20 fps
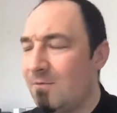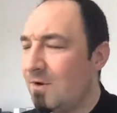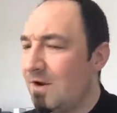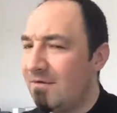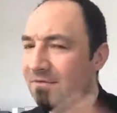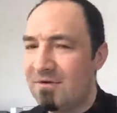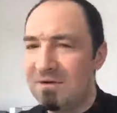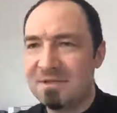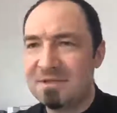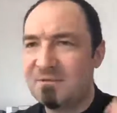
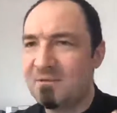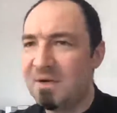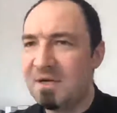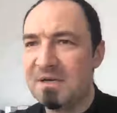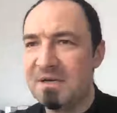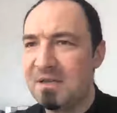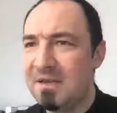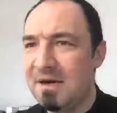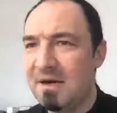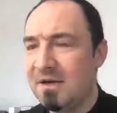Whatever it's
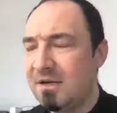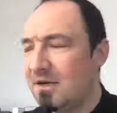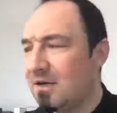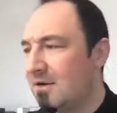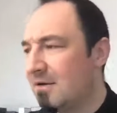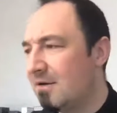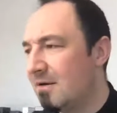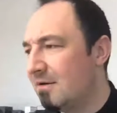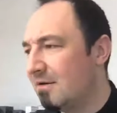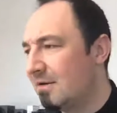written there,
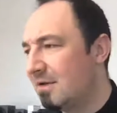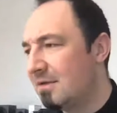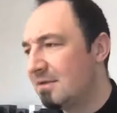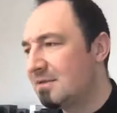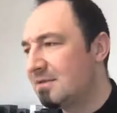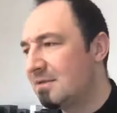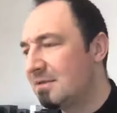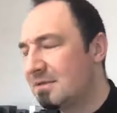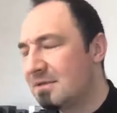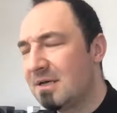
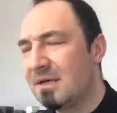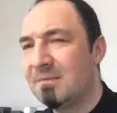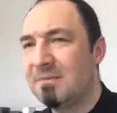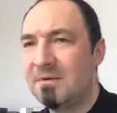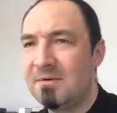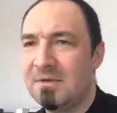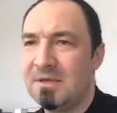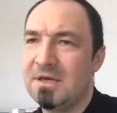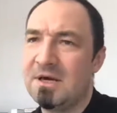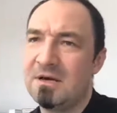it's going to be
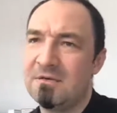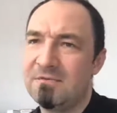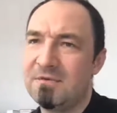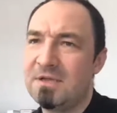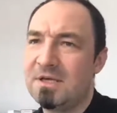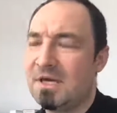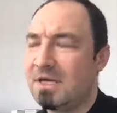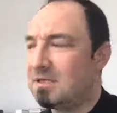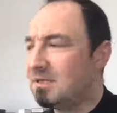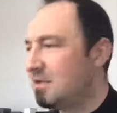really hard
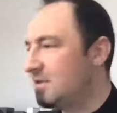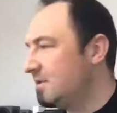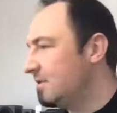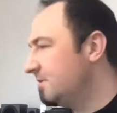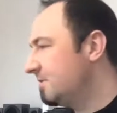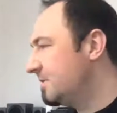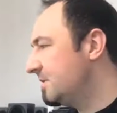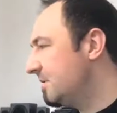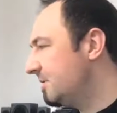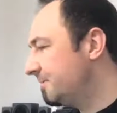for the guys to do.
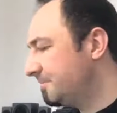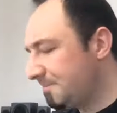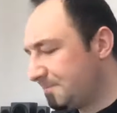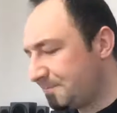So